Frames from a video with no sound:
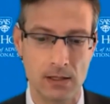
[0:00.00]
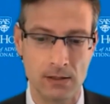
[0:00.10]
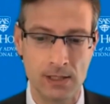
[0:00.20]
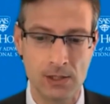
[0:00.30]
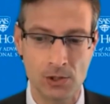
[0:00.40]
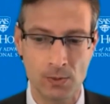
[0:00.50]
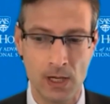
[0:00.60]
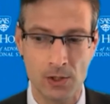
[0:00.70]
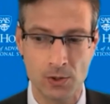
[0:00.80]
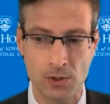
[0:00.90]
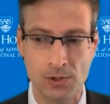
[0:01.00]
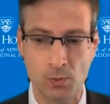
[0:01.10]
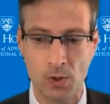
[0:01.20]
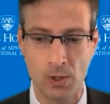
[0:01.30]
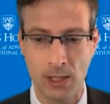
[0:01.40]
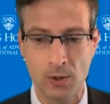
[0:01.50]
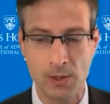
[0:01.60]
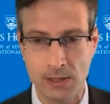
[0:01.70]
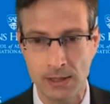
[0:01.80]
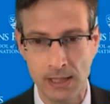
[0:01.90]
these three countries were
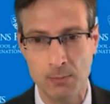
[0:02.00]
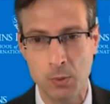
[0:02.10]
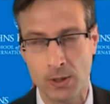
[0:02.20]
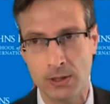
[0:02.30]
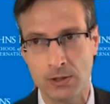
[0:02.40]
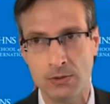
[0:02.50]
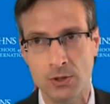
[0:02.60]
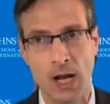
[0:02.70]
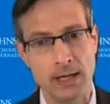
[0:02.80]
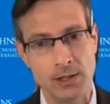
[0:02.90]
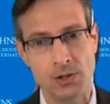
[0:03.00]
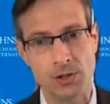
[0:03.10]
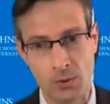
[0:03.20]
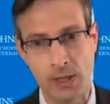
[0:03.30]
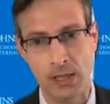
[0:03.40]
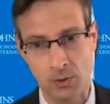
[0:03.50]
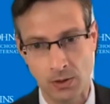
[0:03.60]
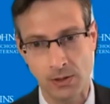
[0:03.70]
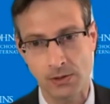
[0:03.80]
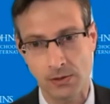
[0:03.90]
increasingly important to China's own
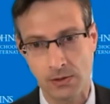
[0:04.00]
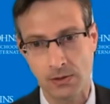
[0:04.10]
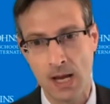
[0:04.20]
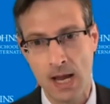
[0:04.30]
interests.